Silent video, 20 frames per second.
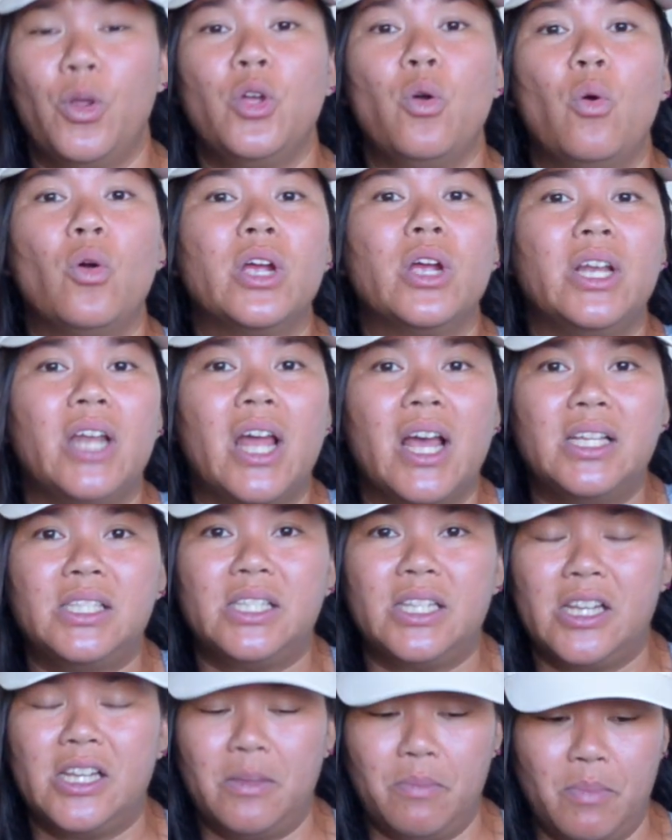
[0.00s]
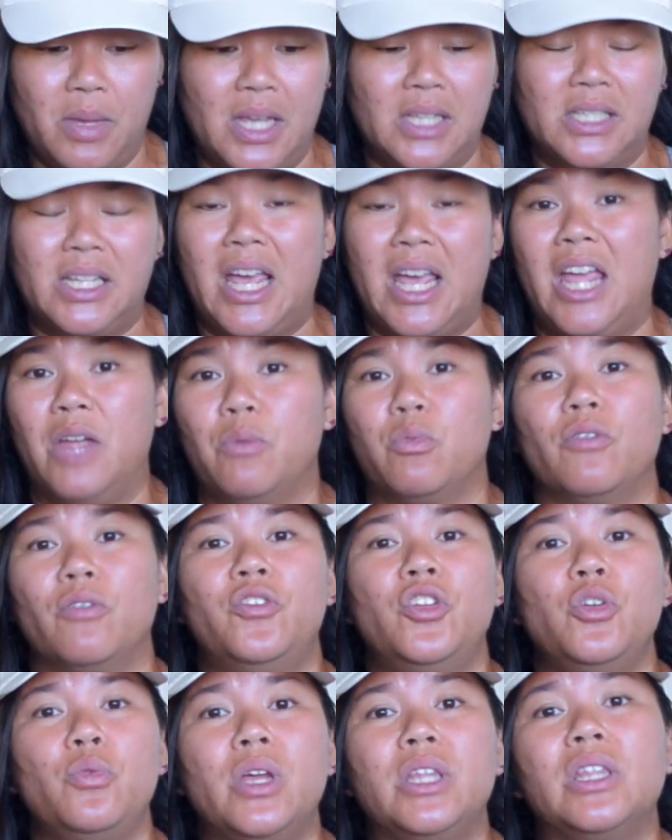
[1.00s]
Reorganizing means, hey,
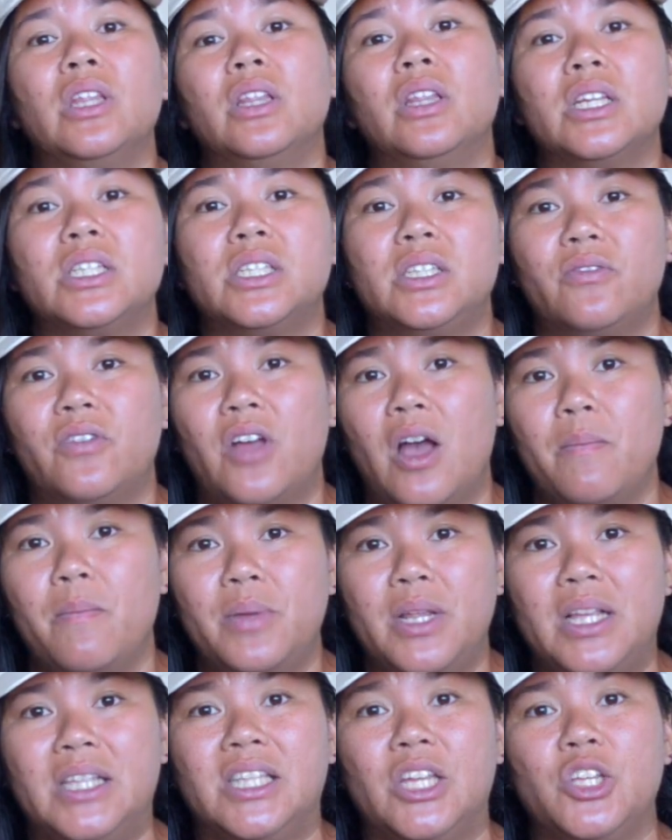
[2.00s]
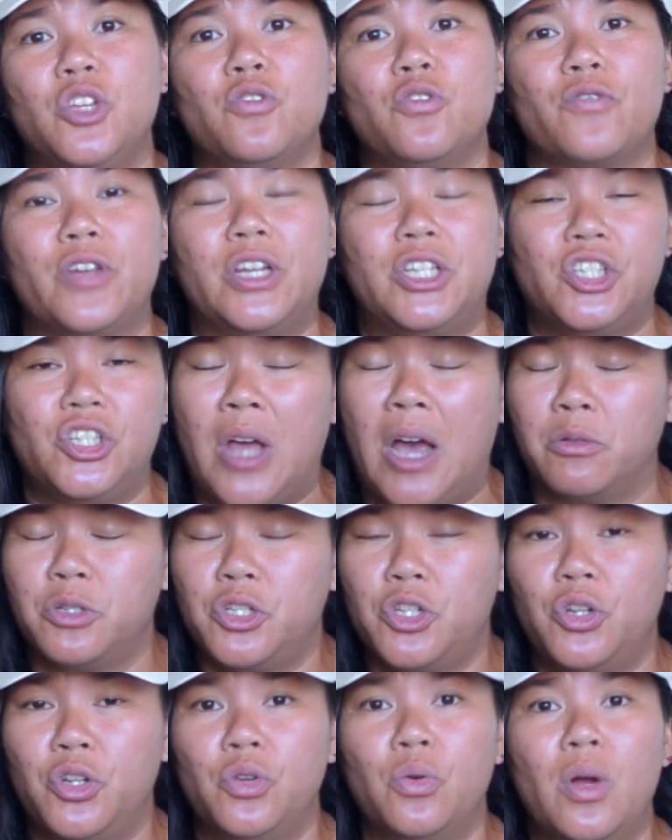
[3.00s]
reviewing the list of companies that you've reached out
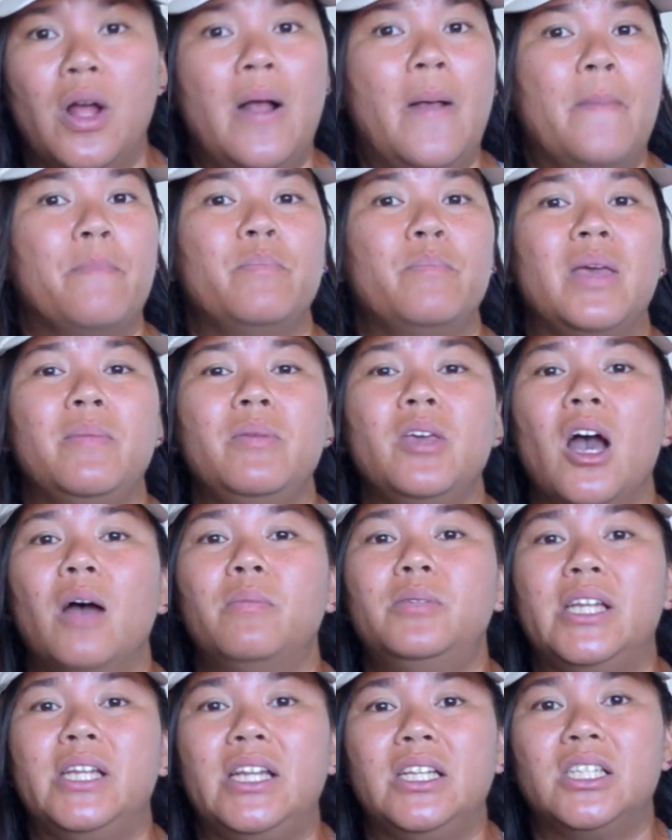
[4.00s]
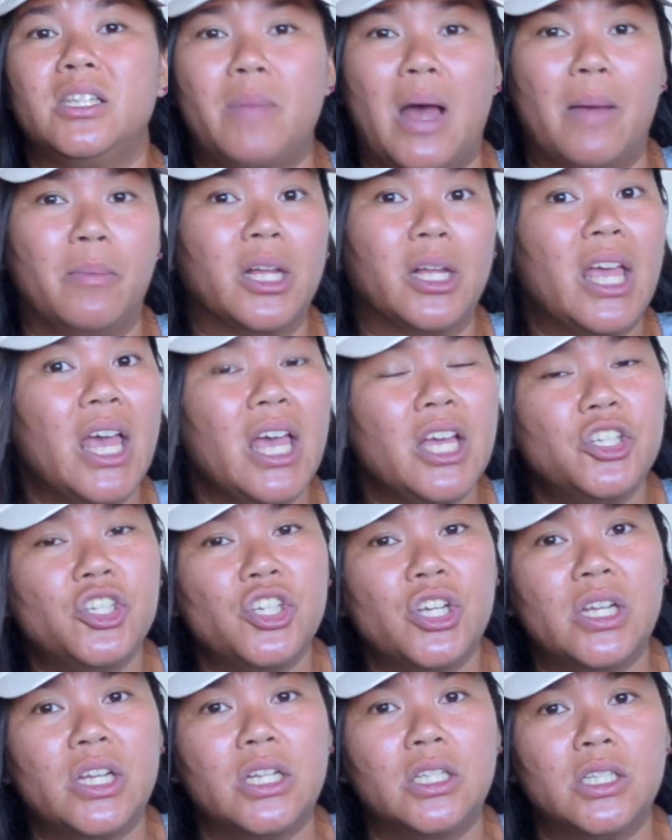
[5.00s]
to, maybe updating some
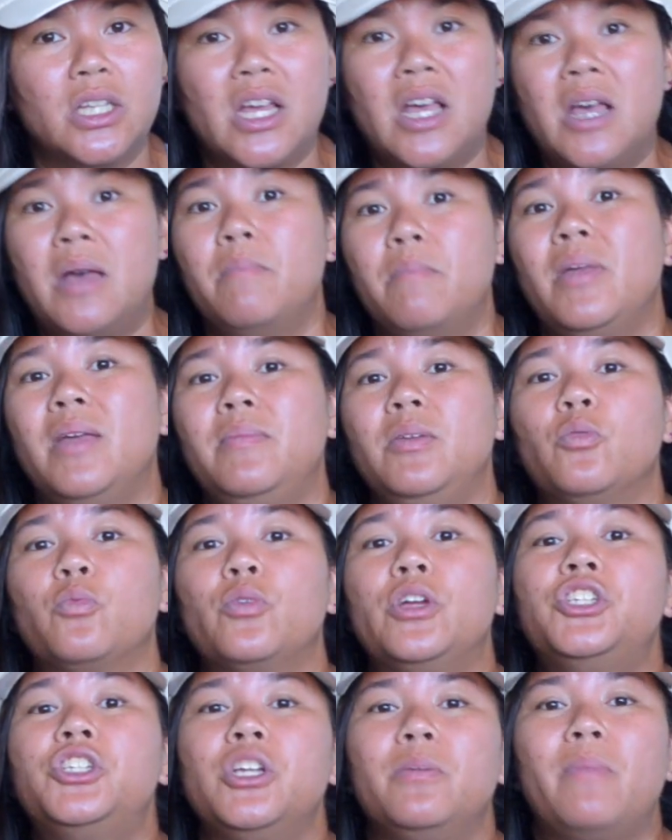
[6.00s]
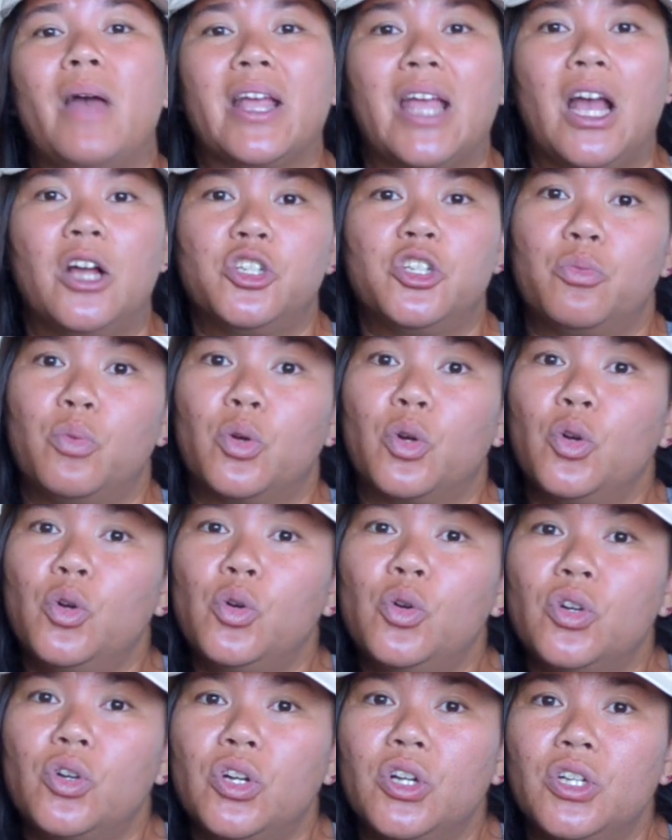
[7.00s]
applications, maybe reaching back out to
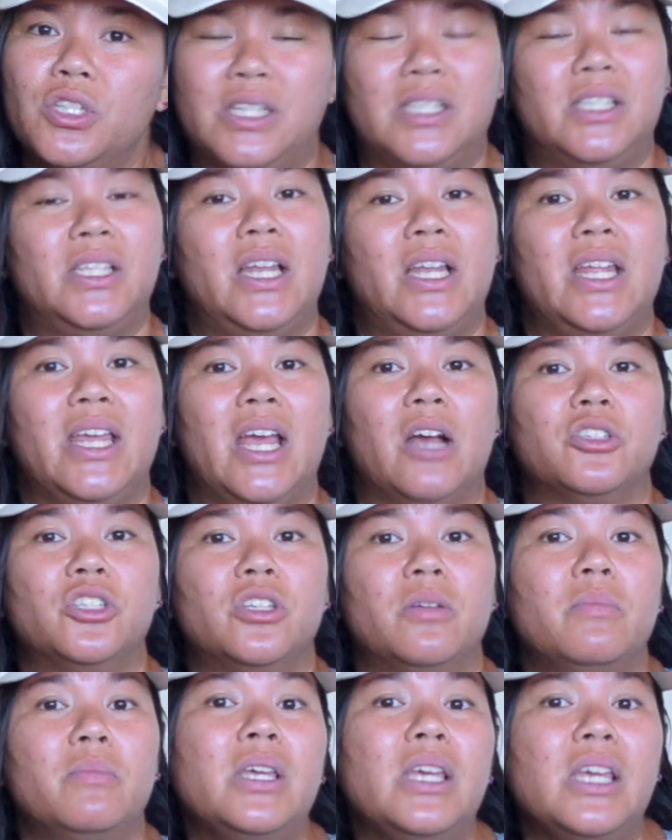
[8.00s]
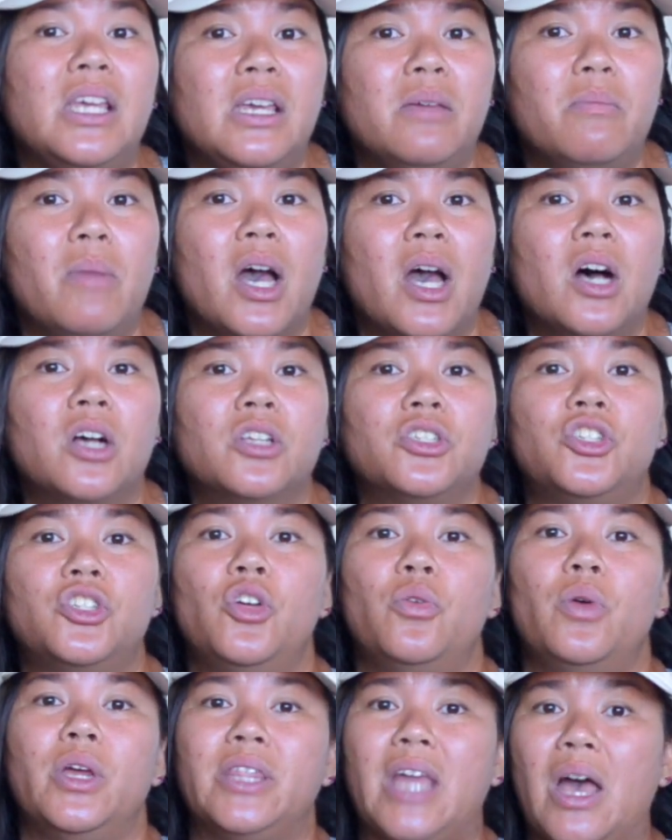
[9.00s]
recruiters and sending out some emails,
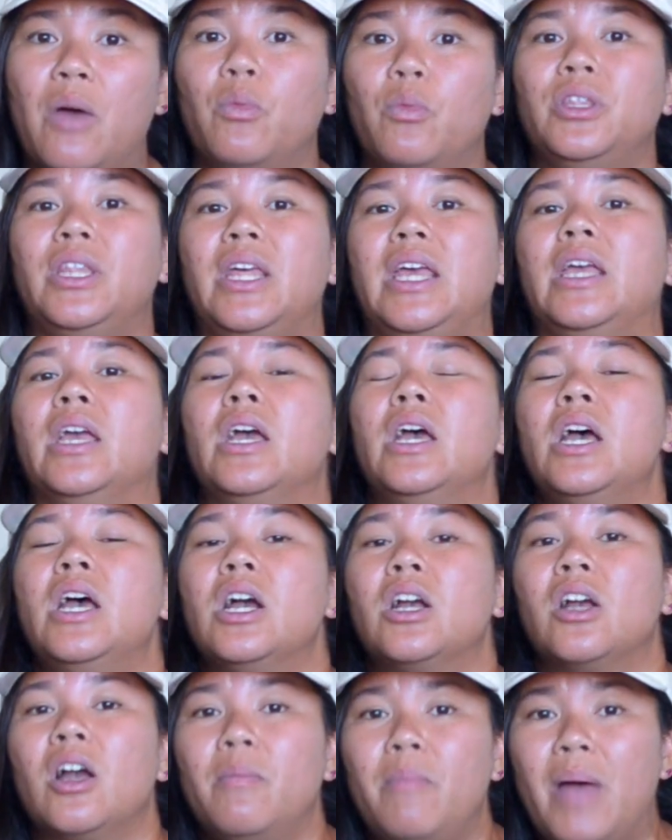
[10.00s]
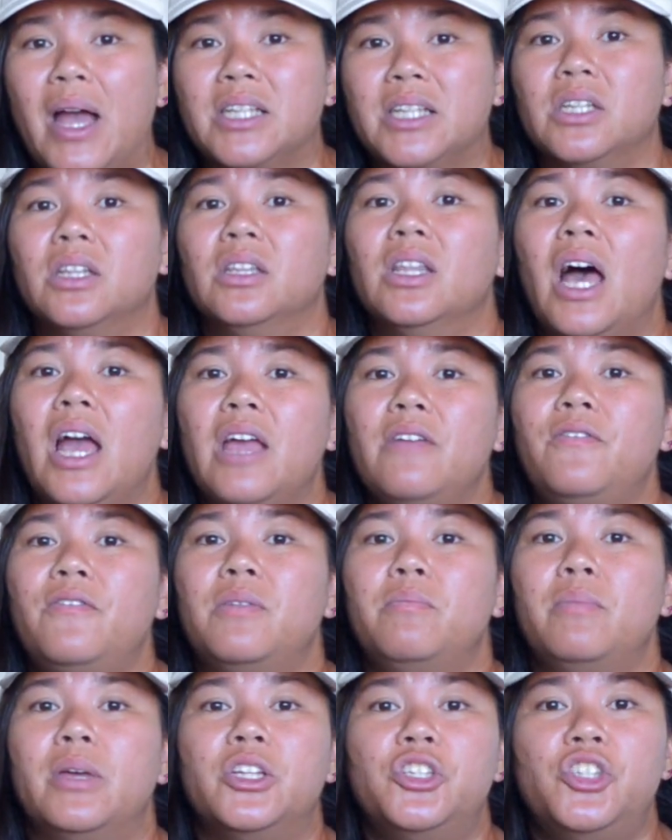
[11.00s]
knowing that when they come back to life
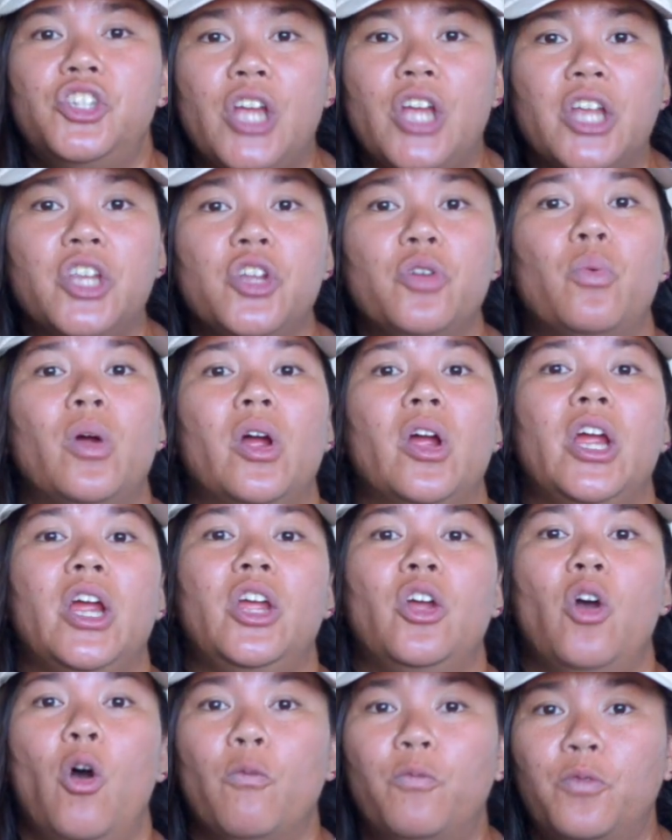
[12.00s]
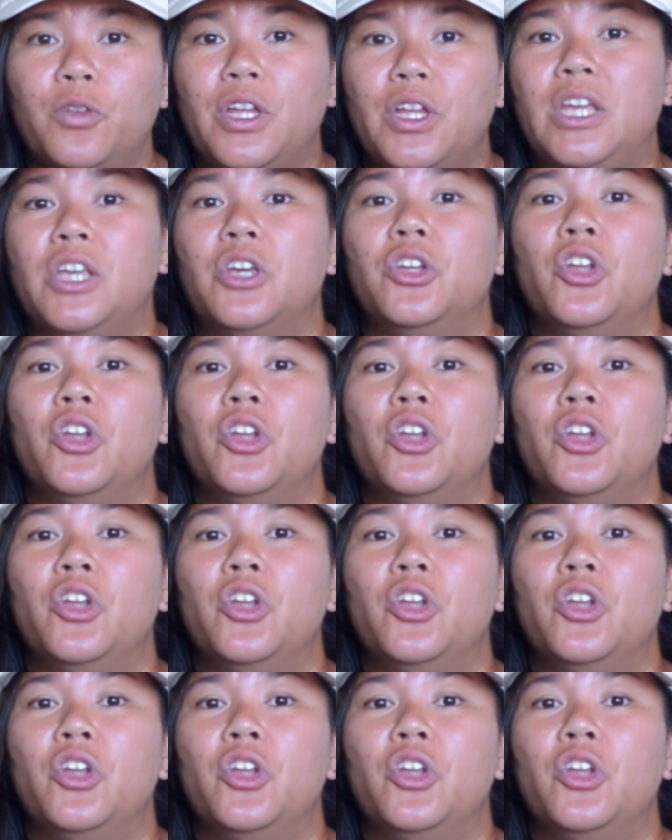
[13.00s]
in mid-January, hopefully,